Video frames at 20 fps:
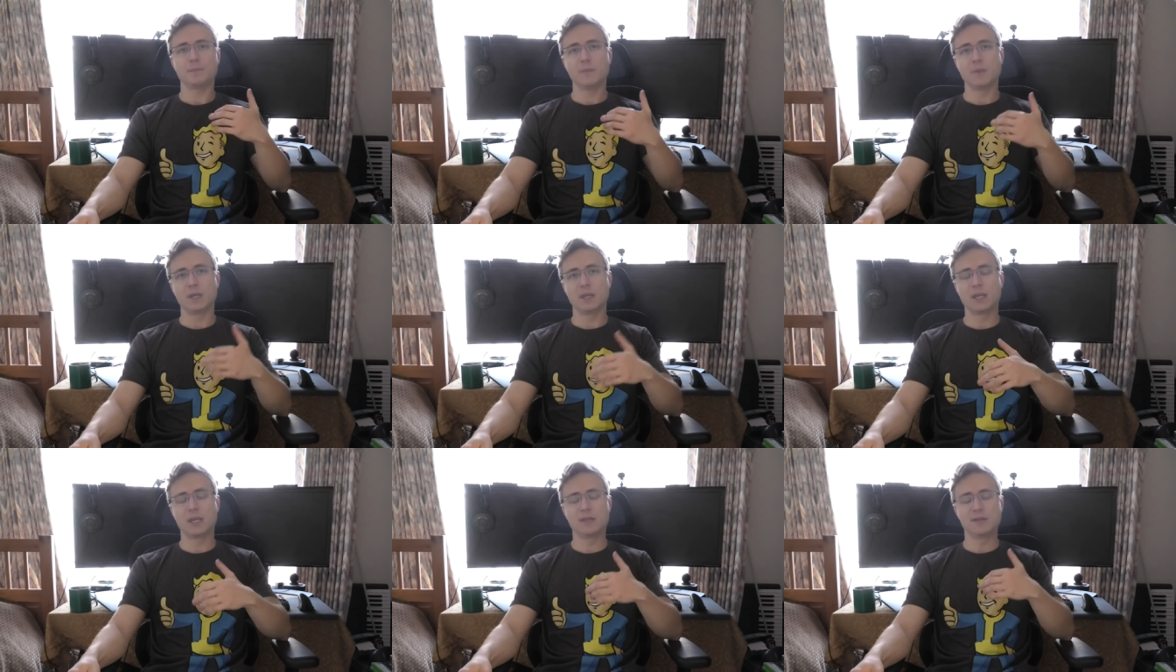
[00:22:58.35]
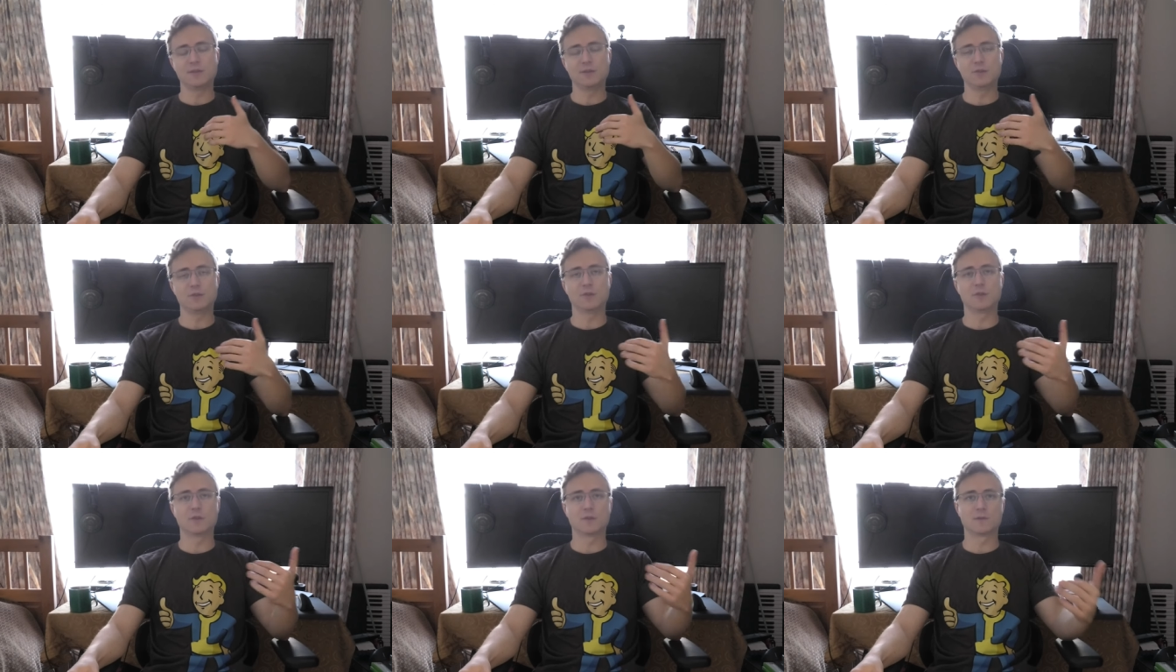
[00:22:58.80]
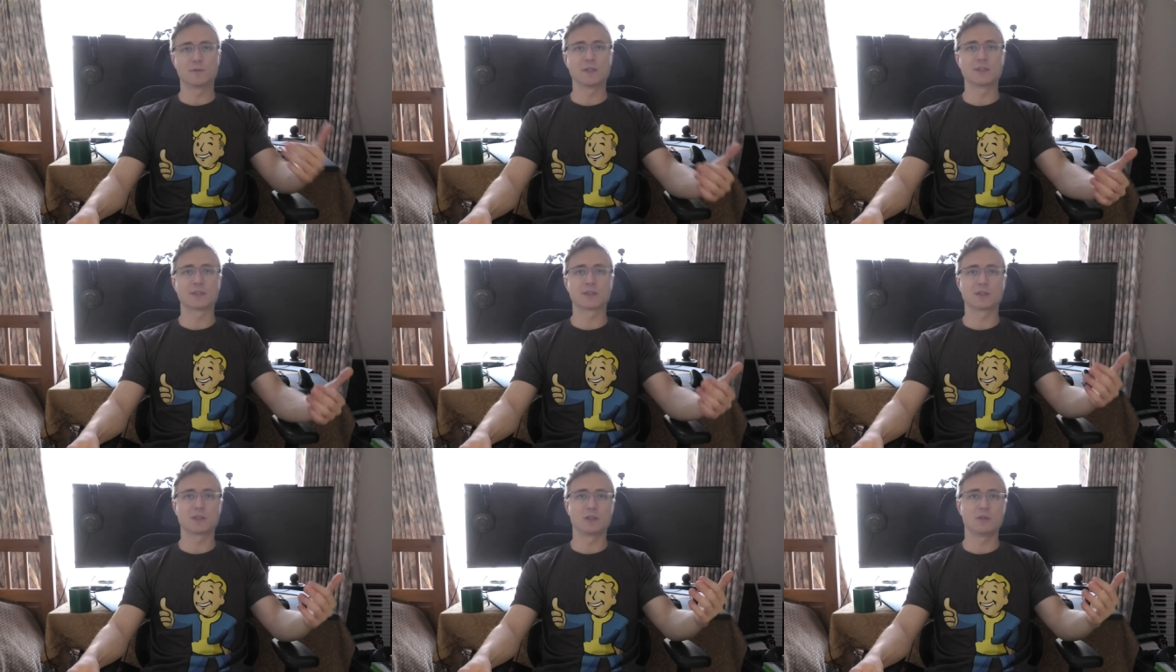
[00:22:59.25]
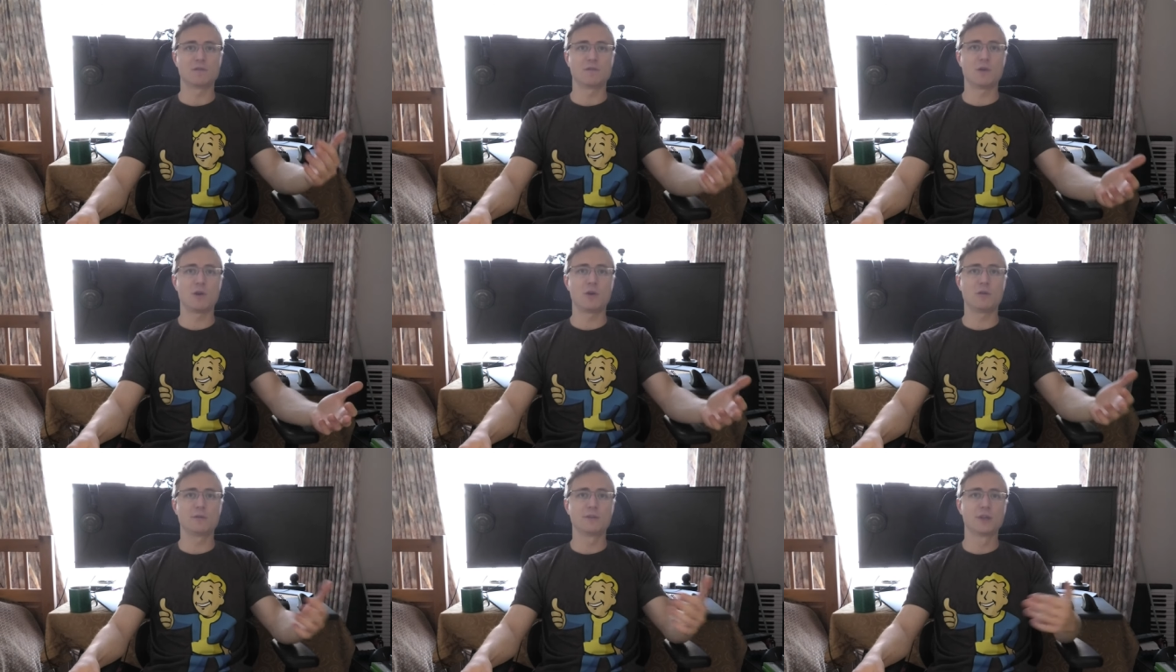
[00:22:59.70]
again, due to the risks
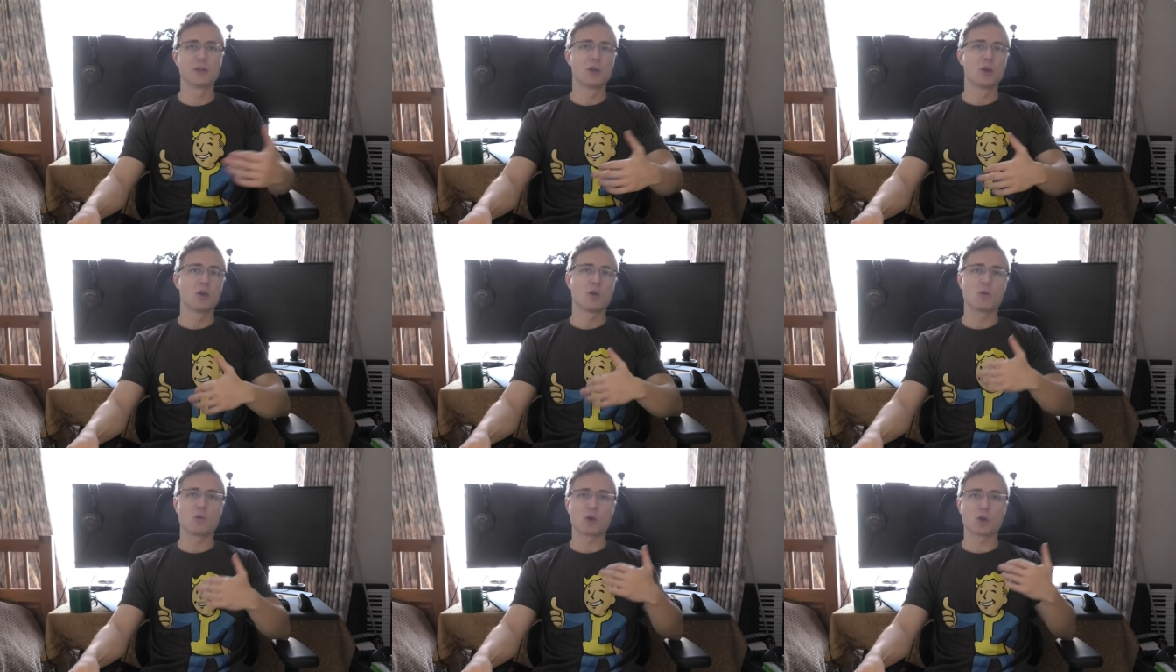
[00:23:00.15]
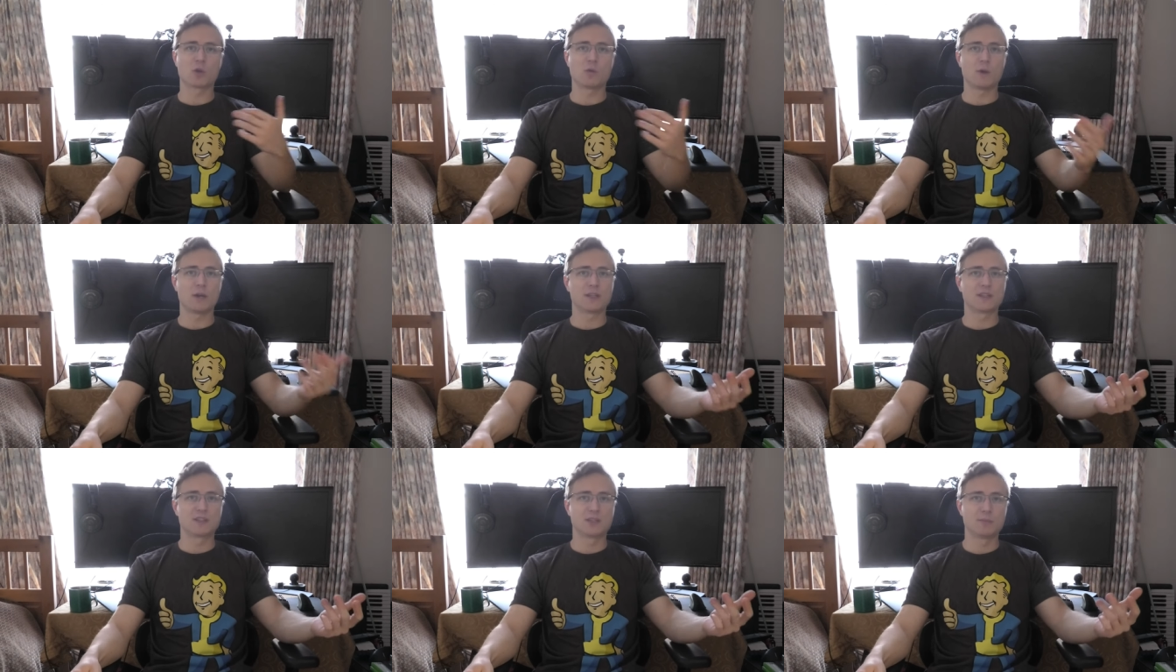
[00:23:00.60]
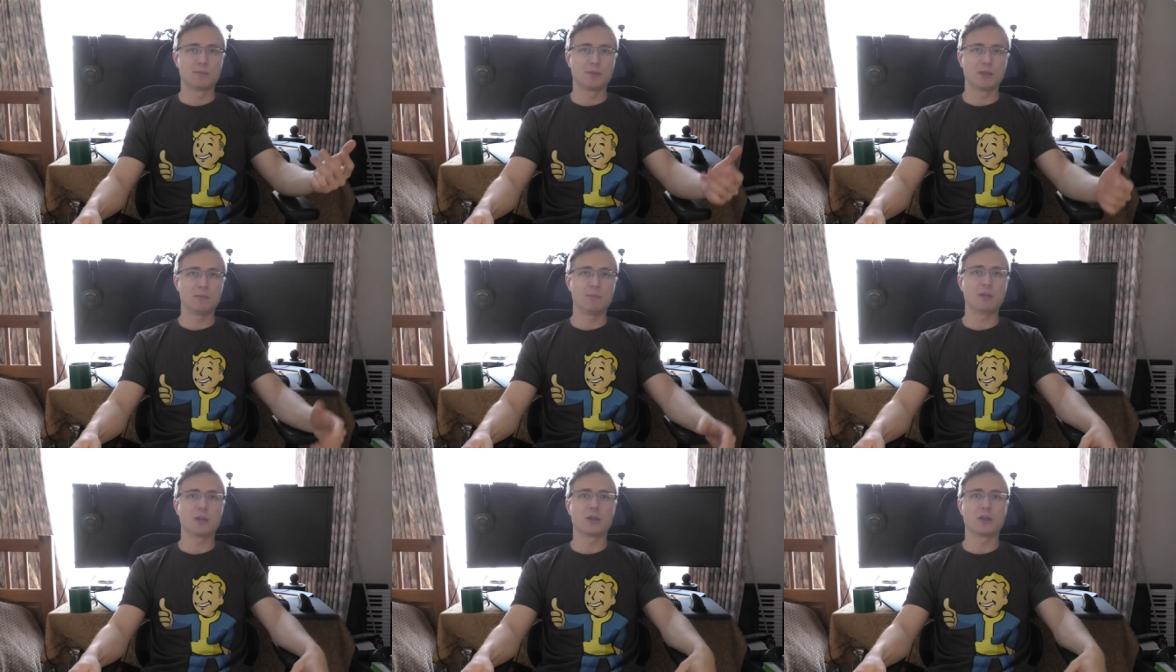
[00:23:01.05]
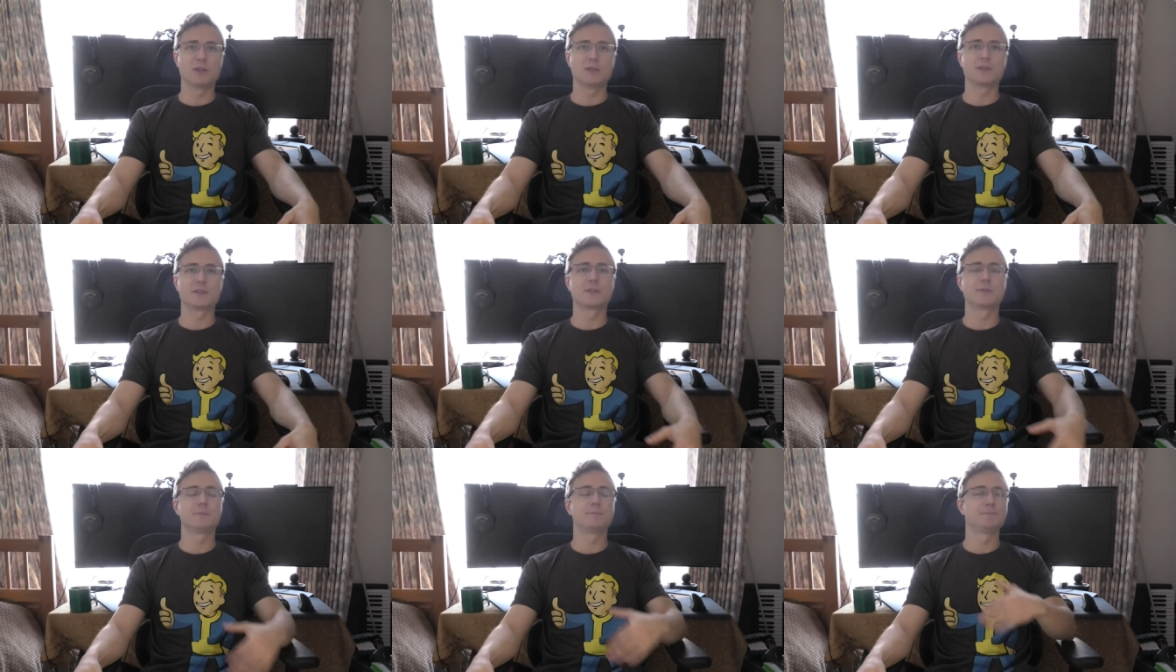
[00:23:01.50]
involved, or quite simply
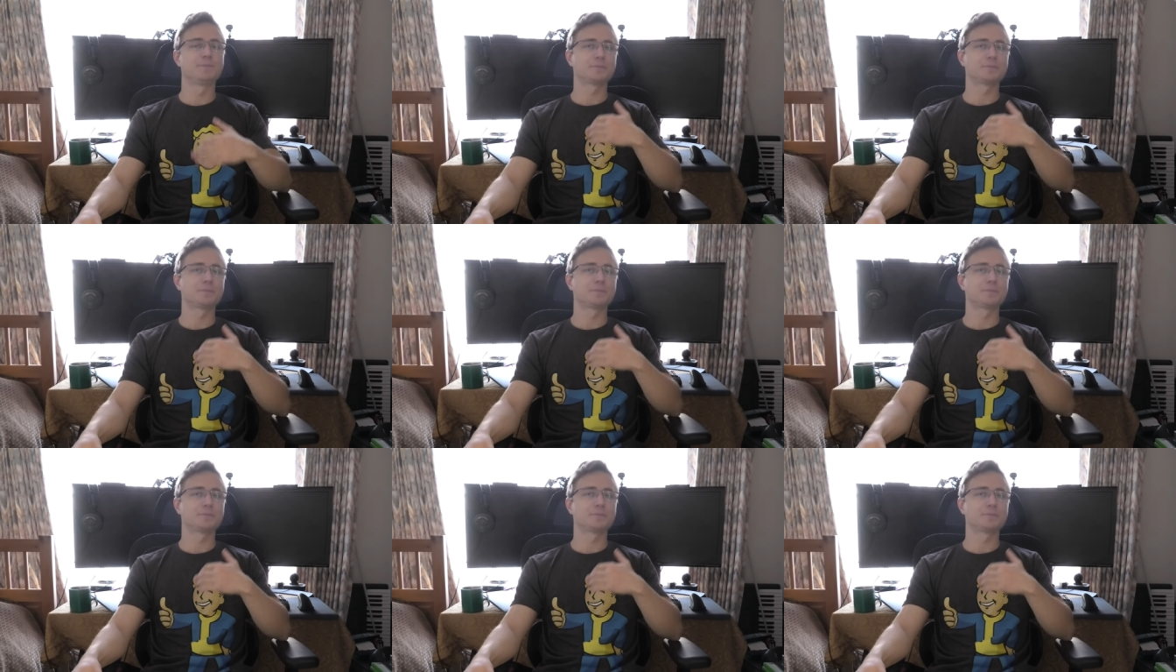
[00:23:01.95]
because